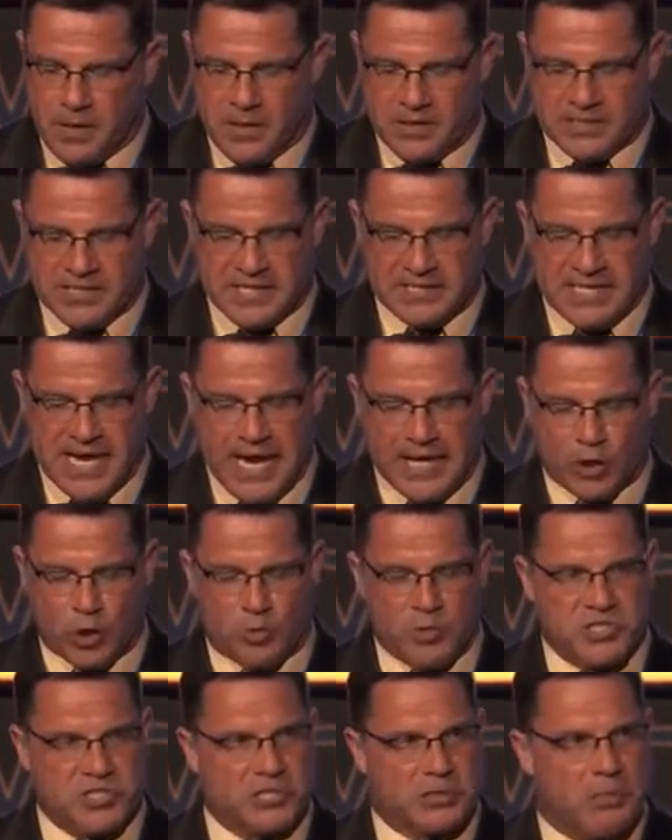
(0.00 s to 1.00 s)
See, Tyler
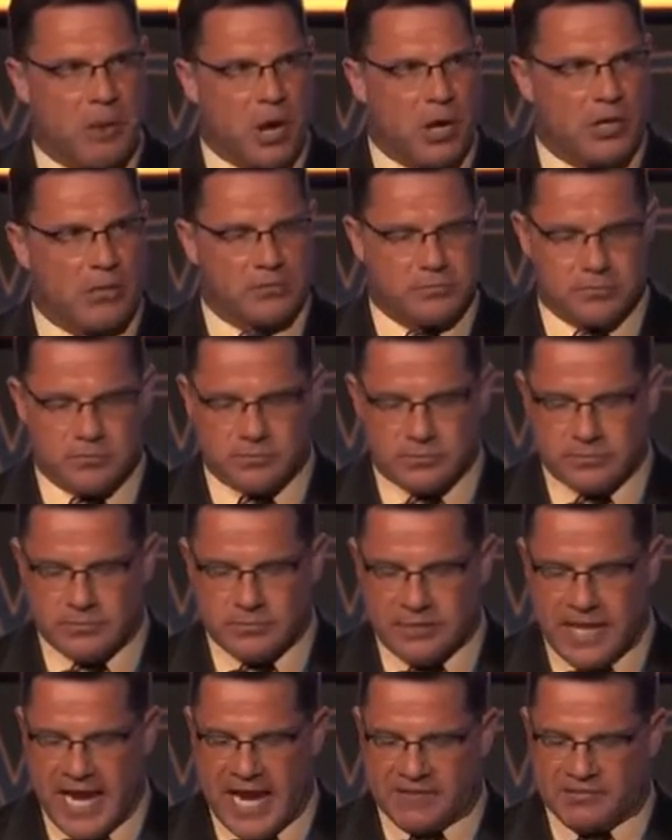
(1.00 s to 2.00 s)
was smart,
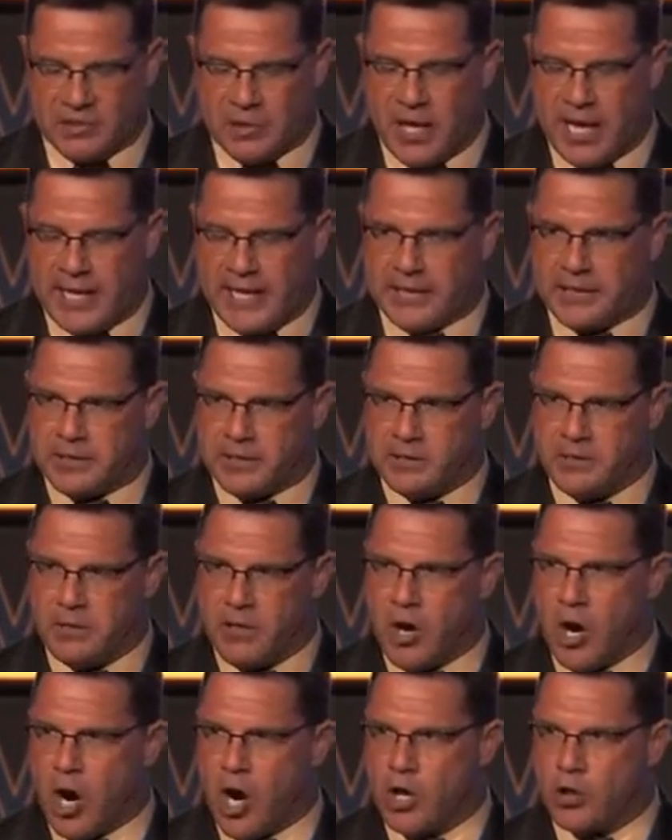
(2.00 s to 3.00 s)
athletic,
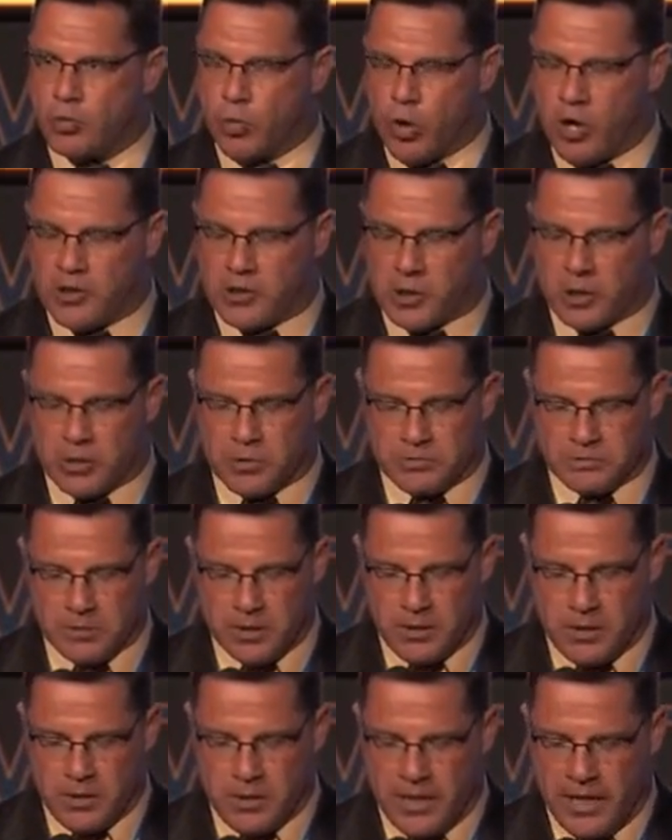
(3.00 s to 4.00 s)
a hard worker.
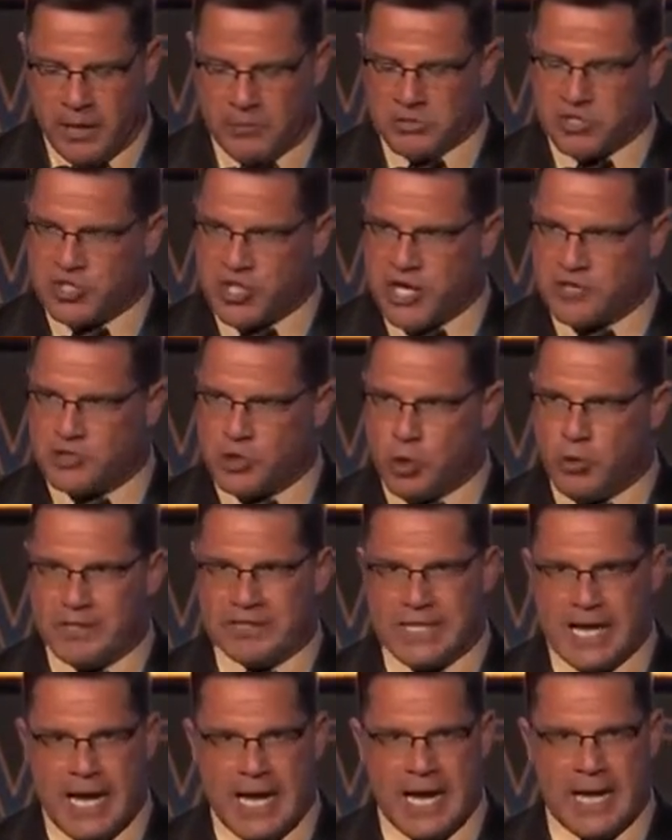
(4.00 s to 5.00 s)
He was gentle and
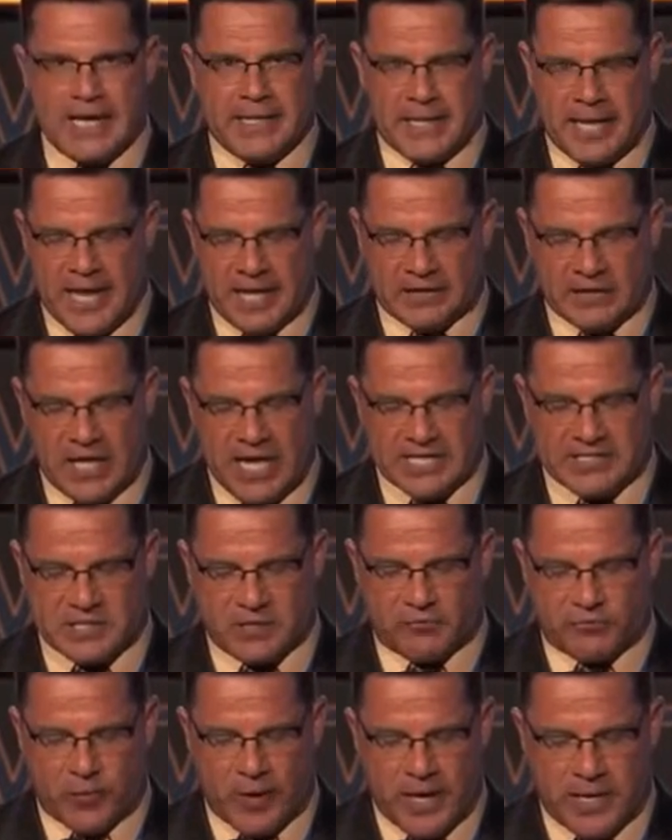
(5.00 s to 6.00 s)
kind and had lots
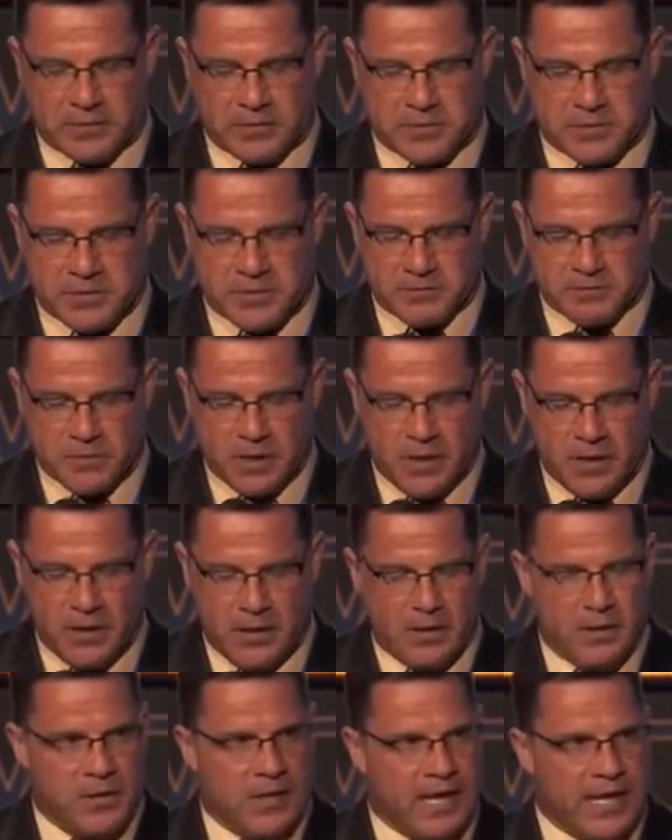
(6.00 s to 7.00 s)
of friends.
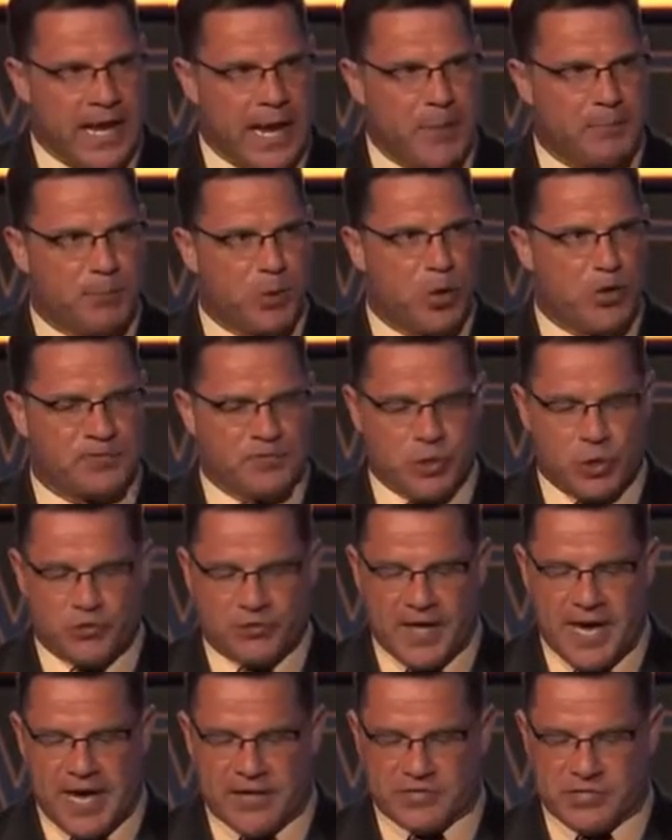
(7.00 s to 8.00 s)
In April of
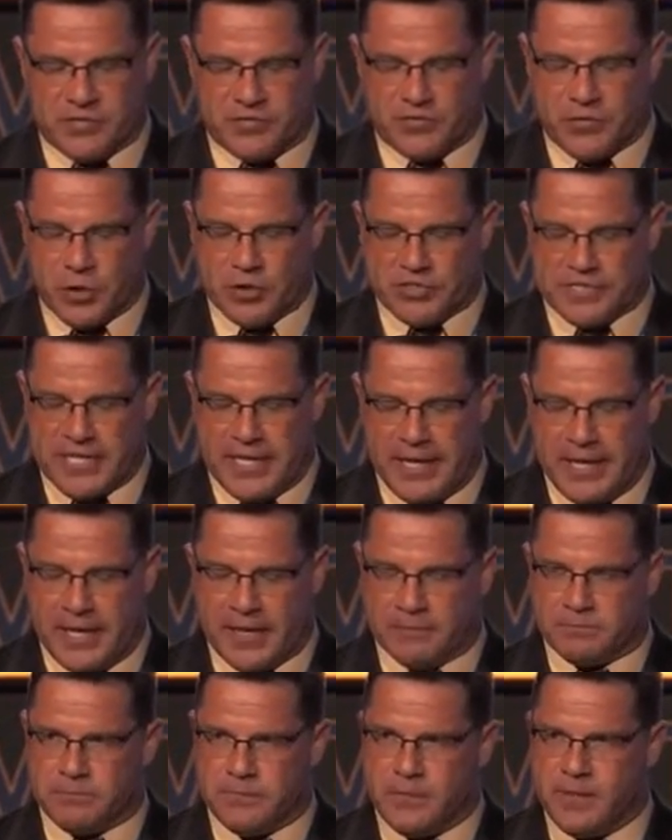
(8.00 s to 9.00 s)

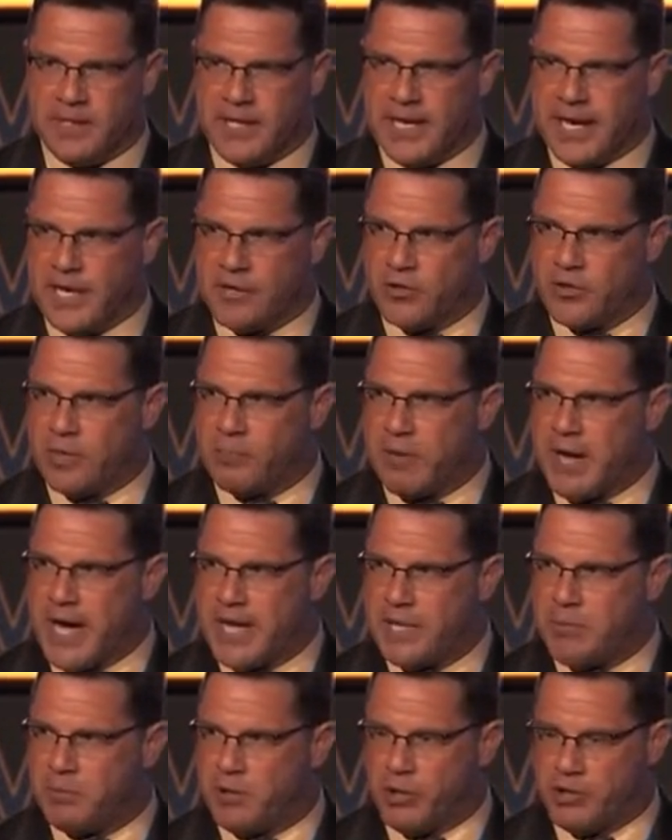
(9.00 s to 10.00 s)
2013, he entered a
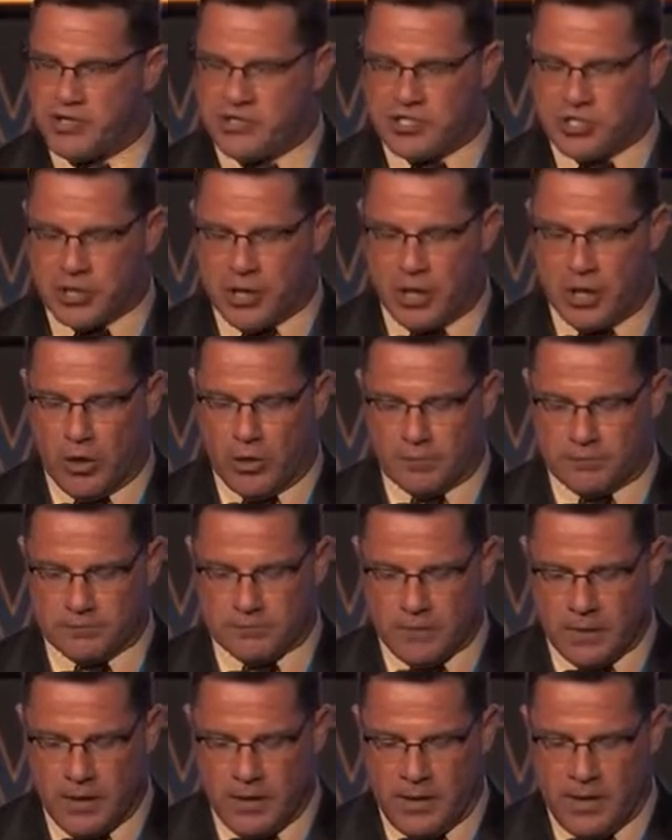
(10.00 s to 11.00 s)
bodybuilding show,
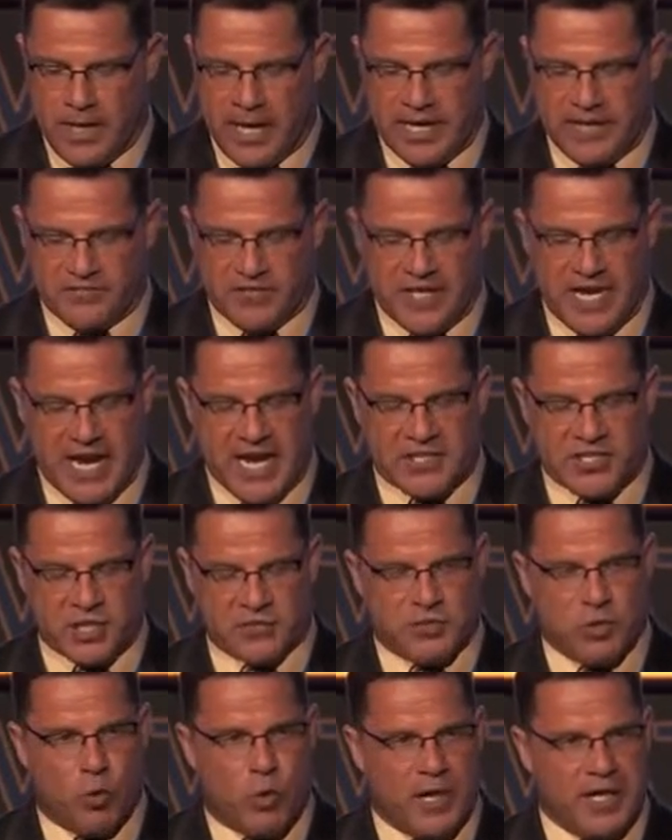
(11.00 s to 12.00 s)
and at the age
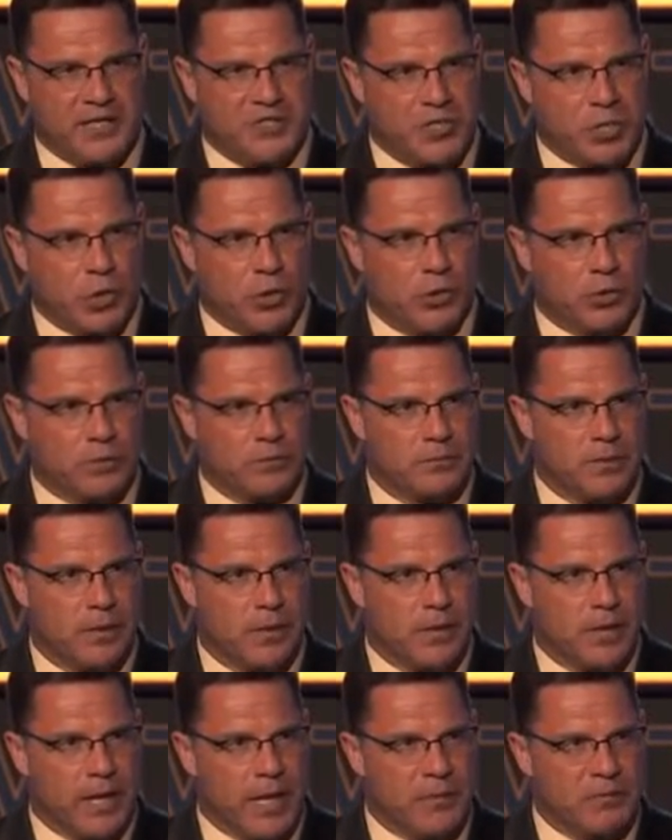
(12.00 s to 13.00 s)
of
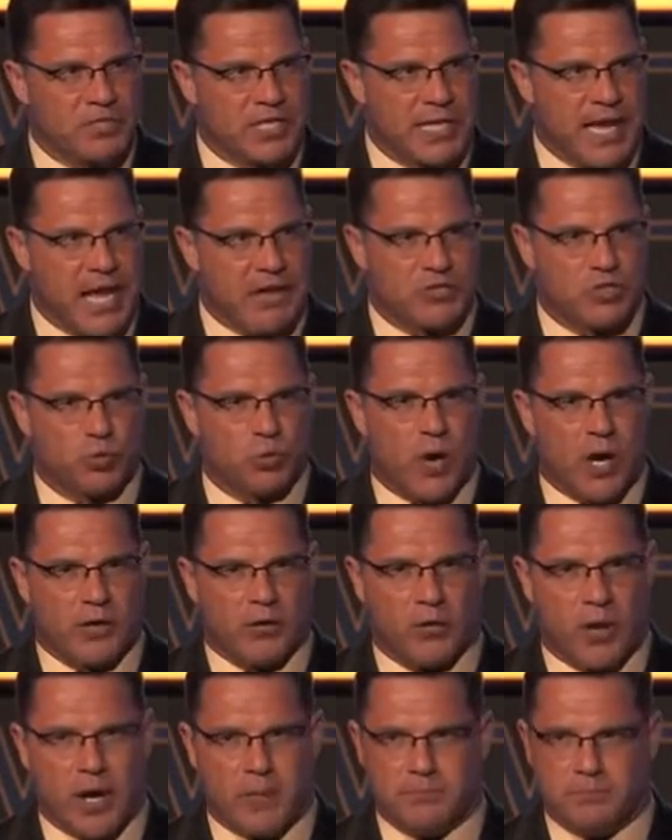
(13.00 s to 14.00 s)
22, he was announced
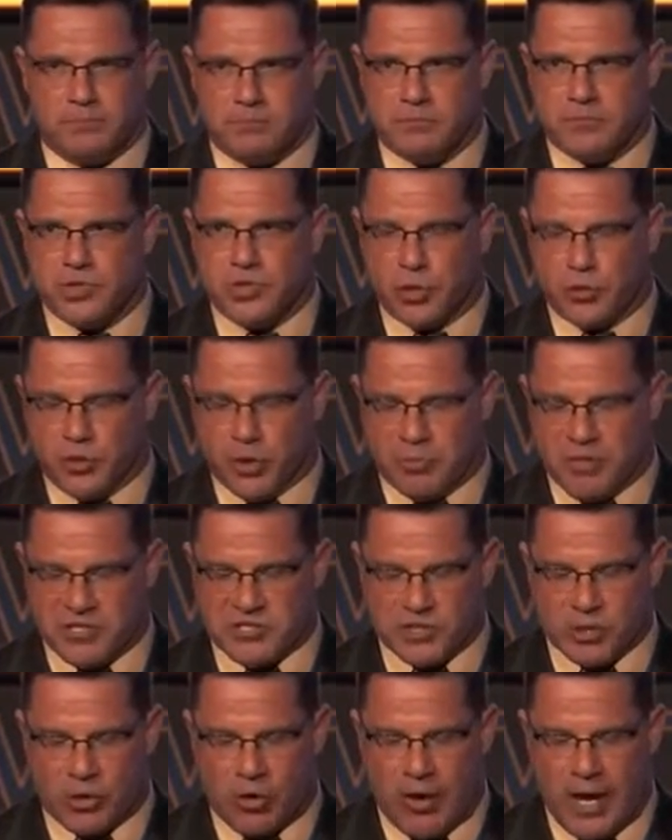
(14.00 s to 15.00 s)
runner-up, Junior
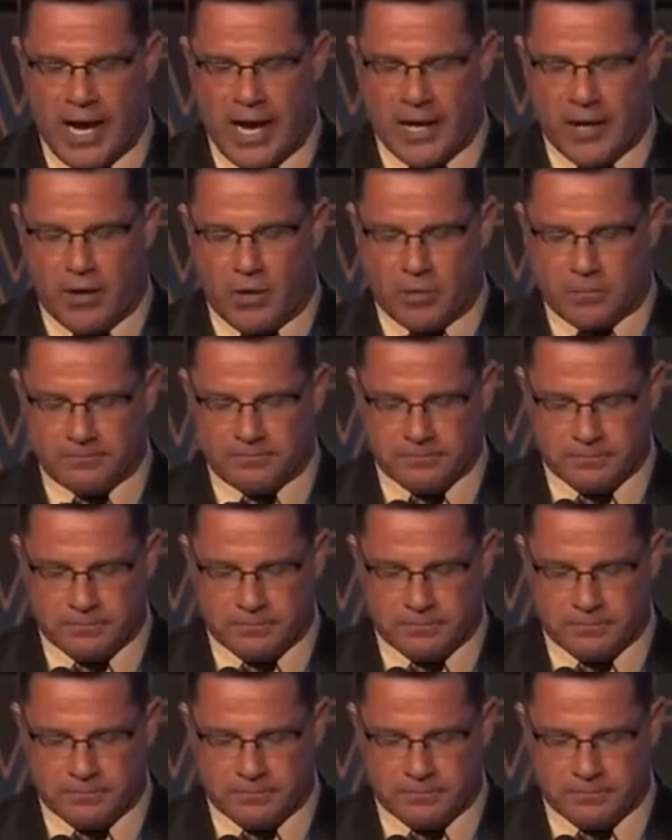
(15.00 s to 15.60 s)
Mr. Ohio.